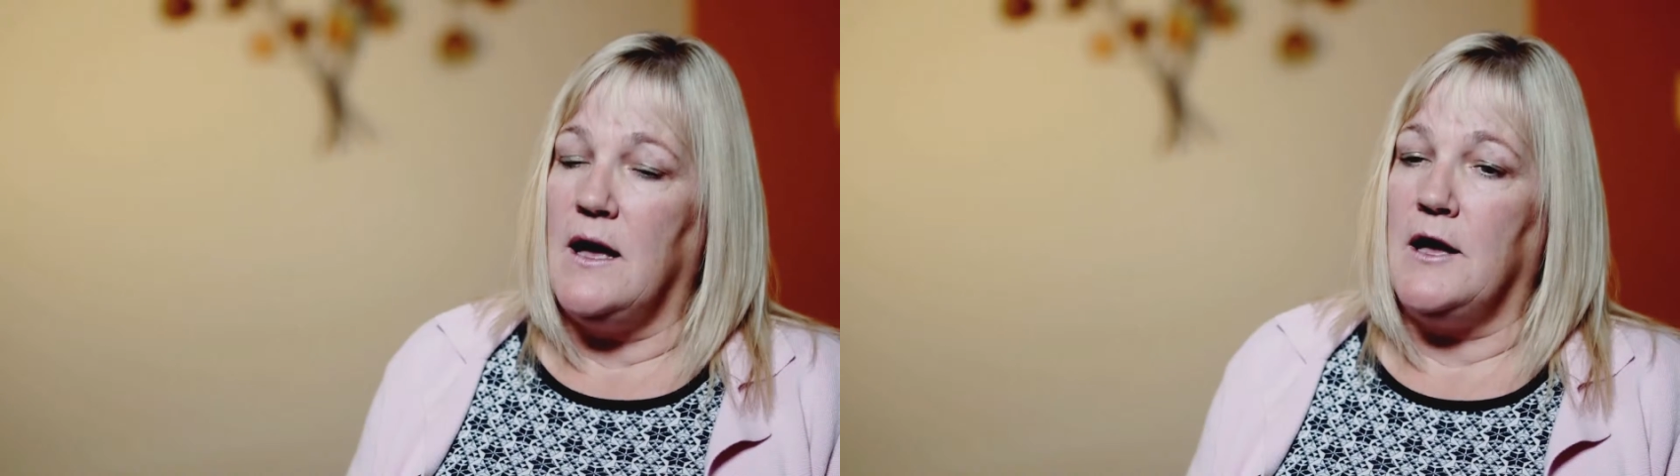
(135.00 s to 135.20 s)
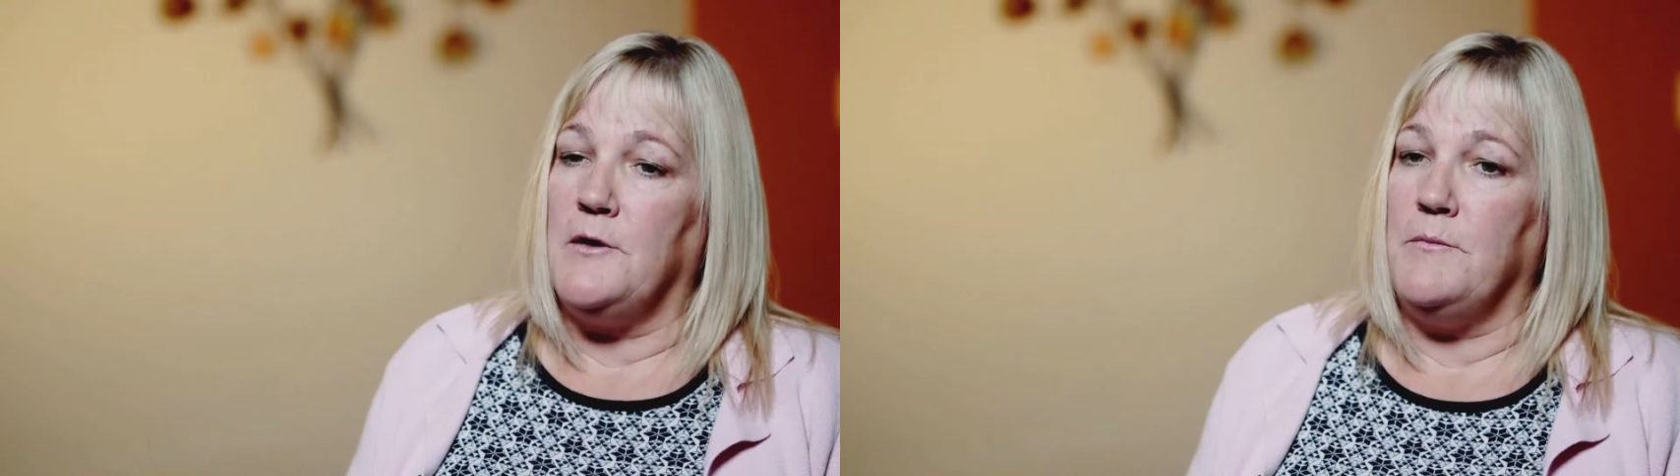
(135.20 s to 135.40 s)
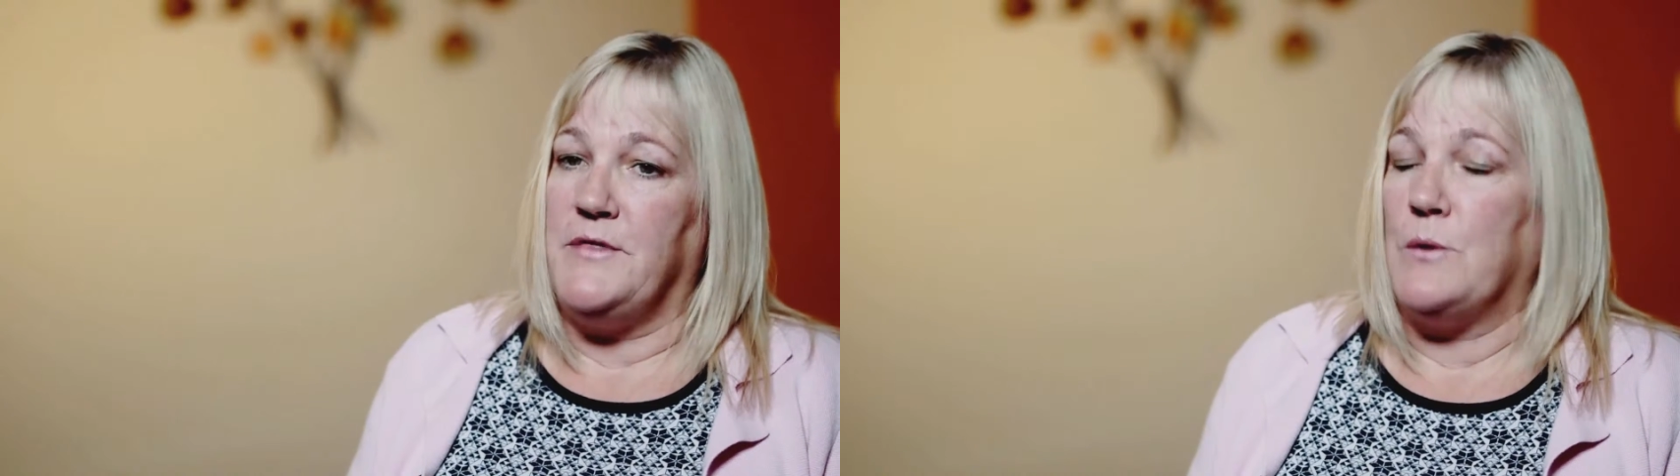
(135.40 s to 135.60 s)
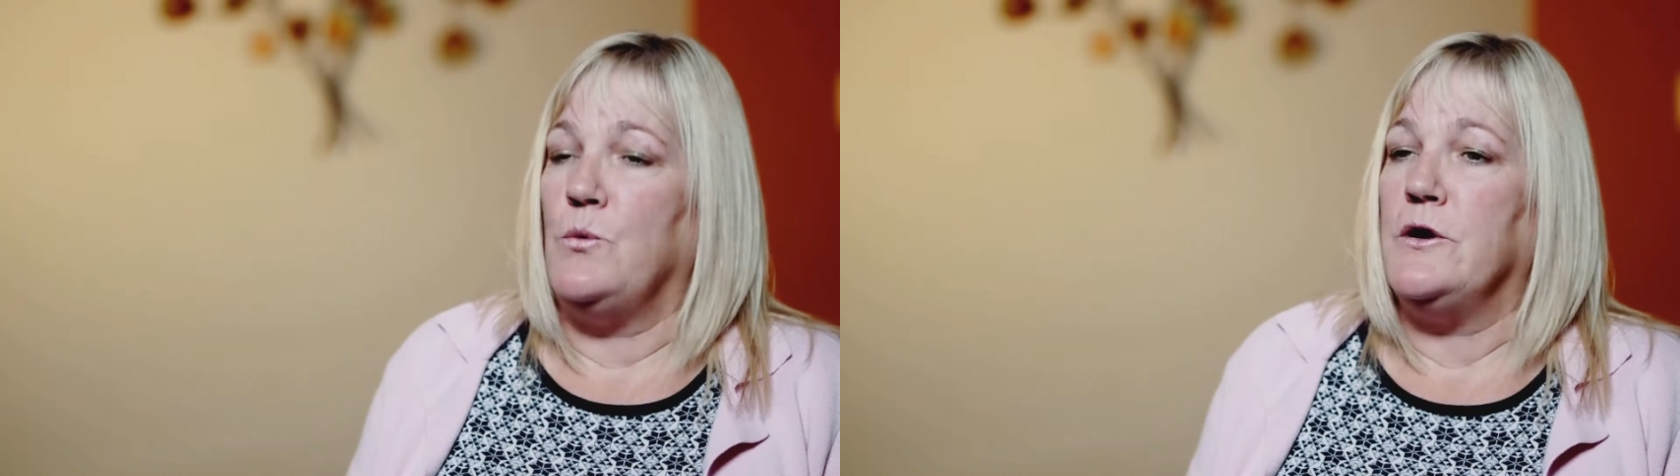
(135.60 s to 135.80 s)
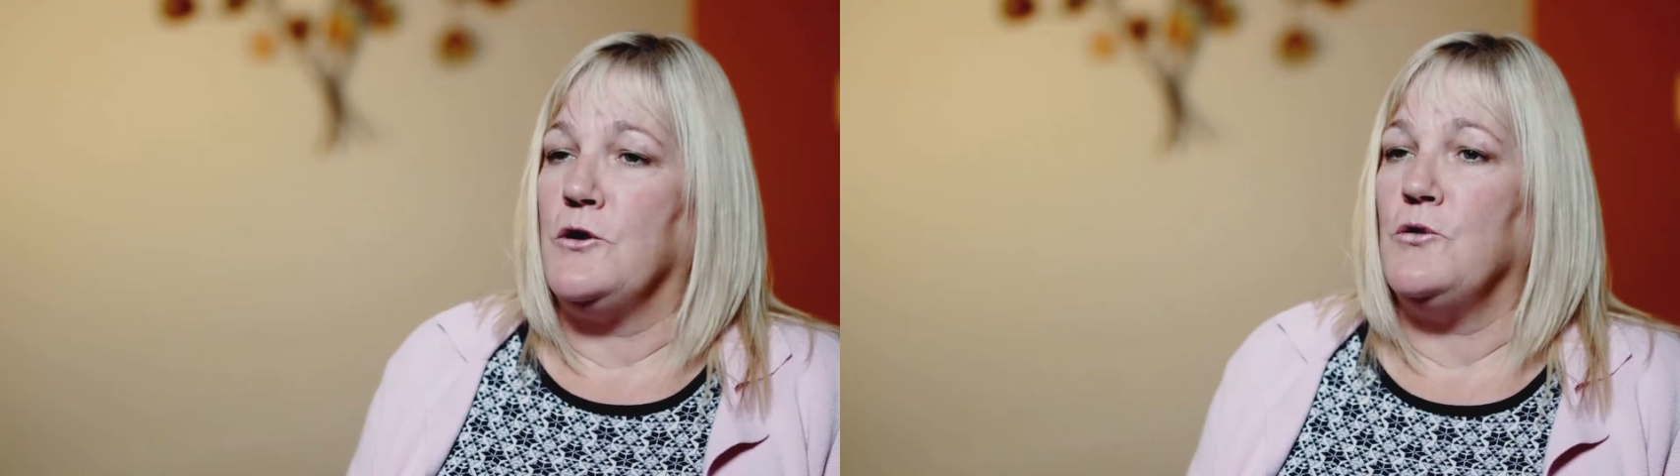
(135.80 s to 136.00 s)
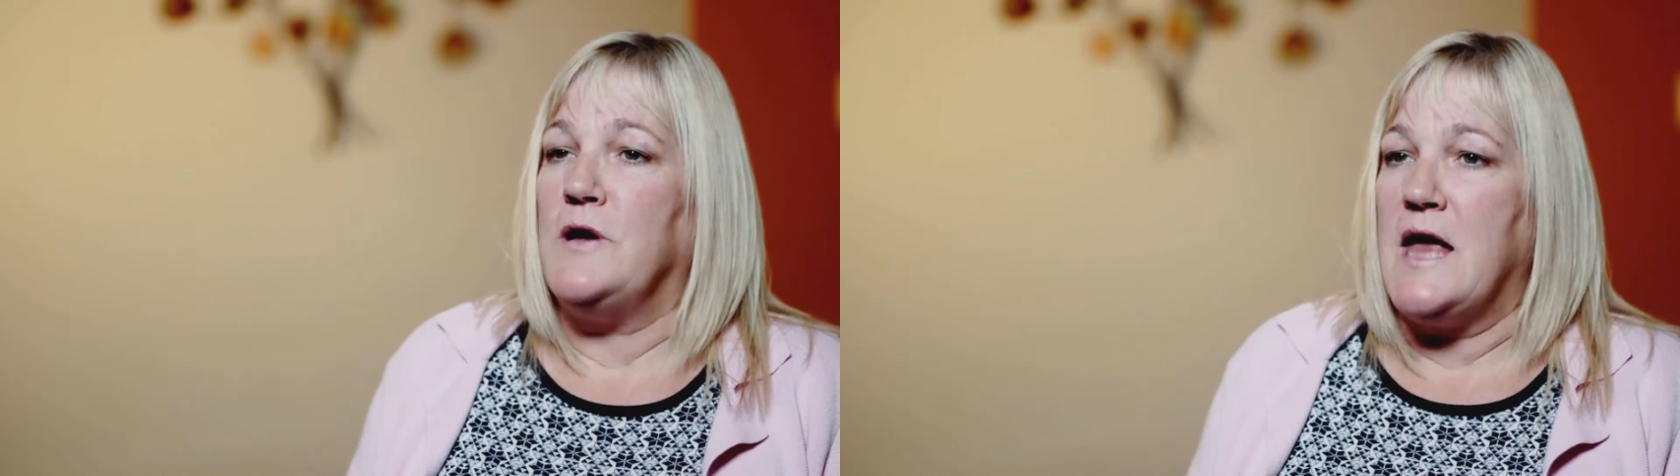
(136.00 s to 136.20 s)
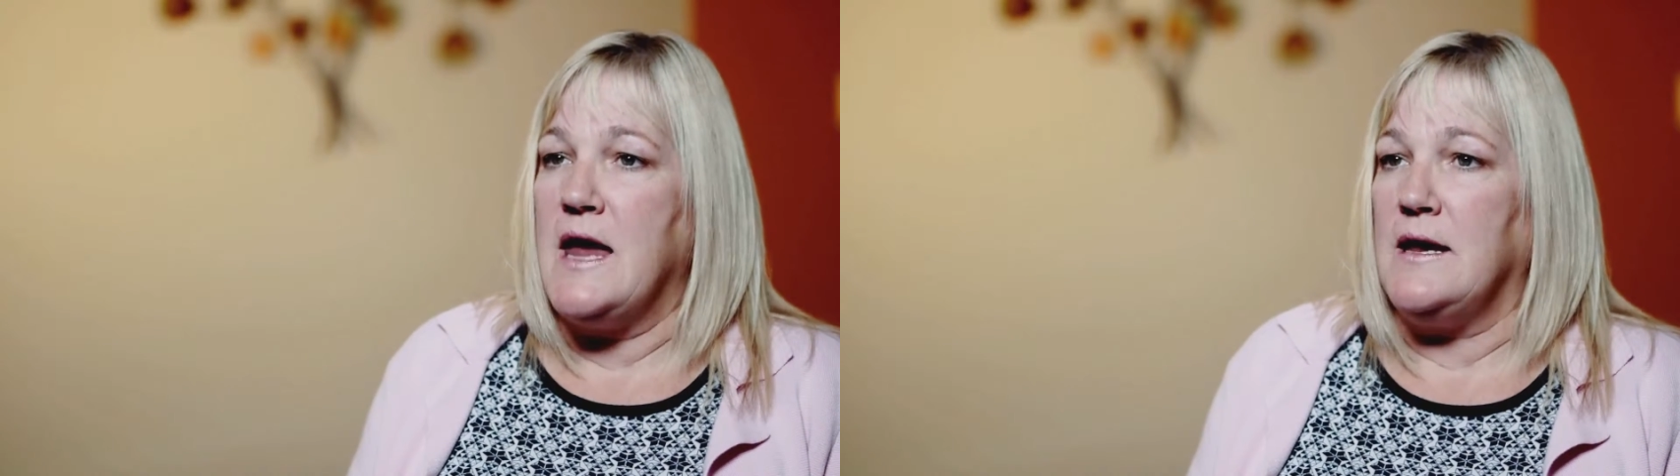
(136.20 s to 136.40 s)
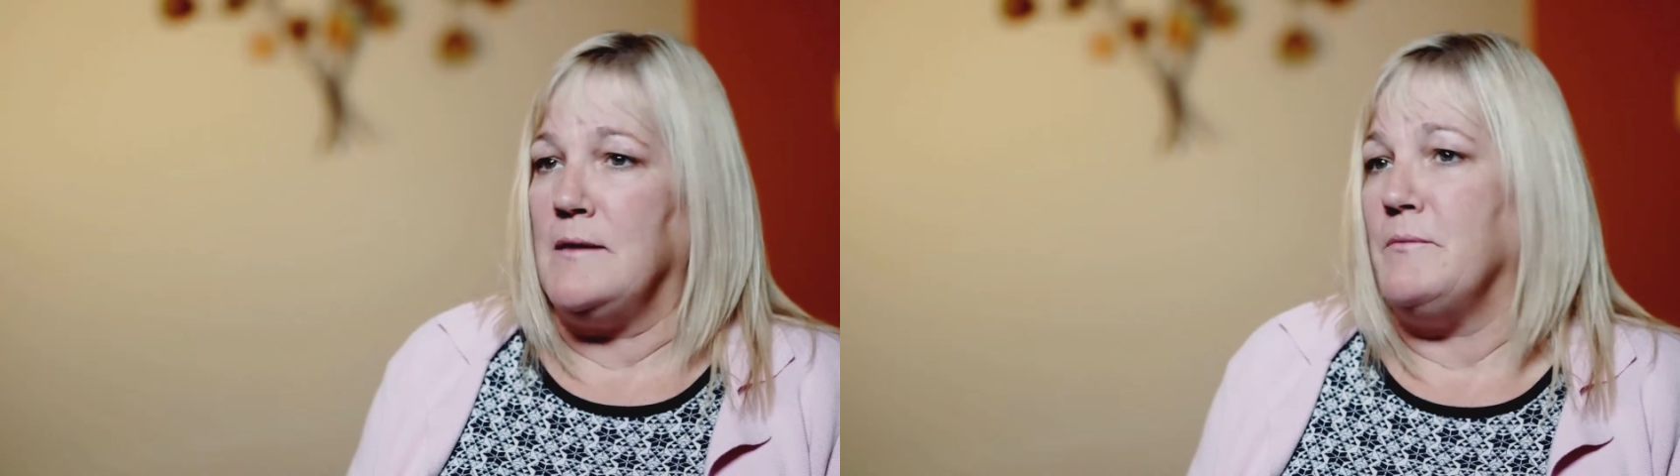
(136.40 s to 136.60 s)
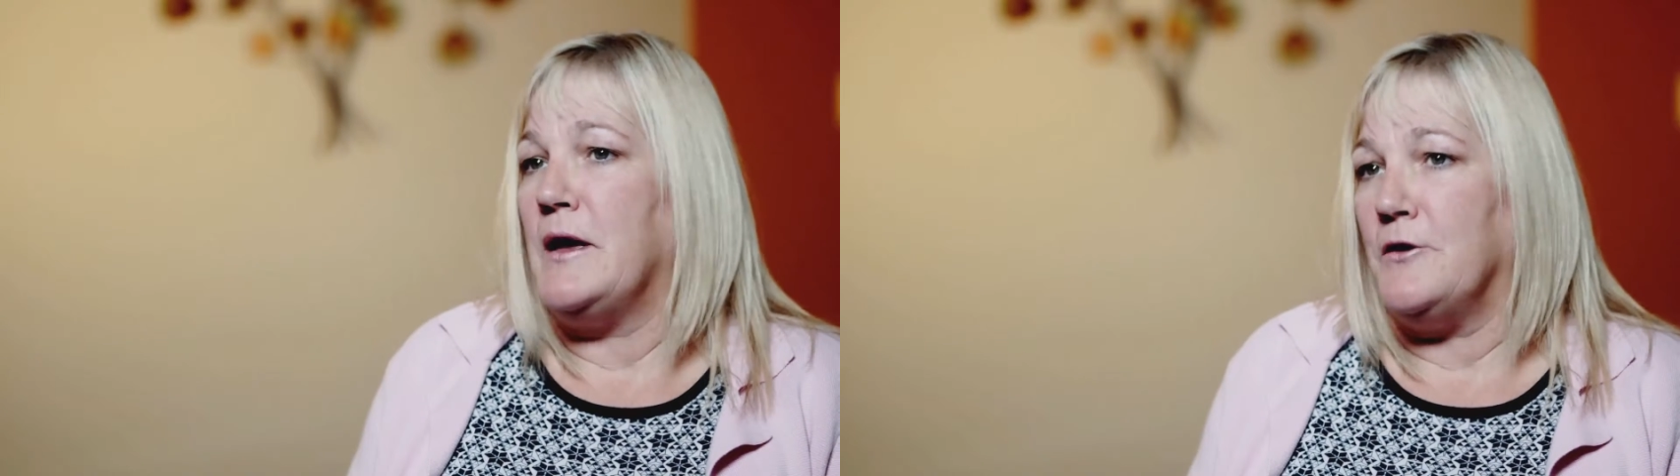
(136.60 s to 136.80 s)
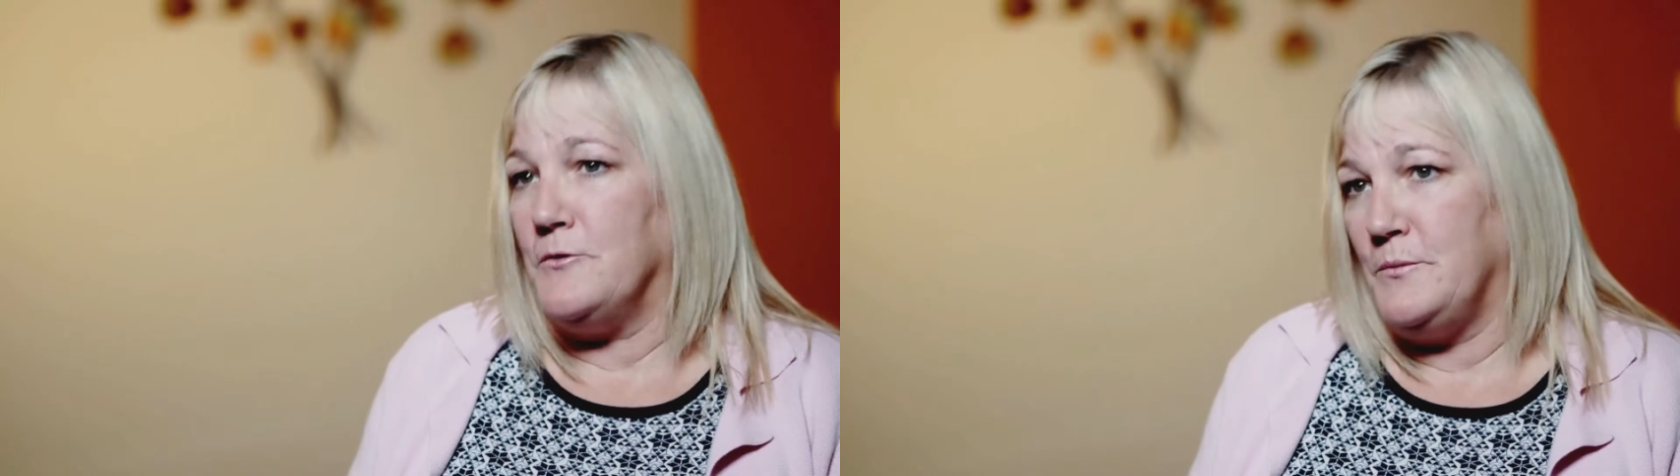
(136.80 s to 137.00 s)
that we are creating
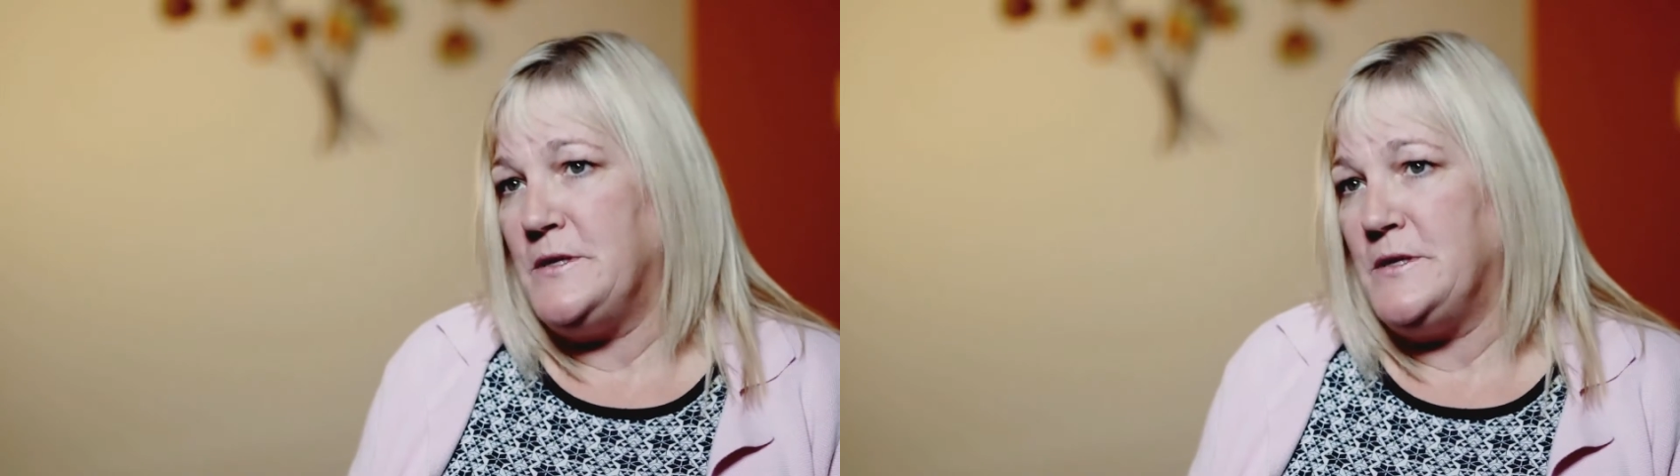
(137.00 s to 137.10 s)
better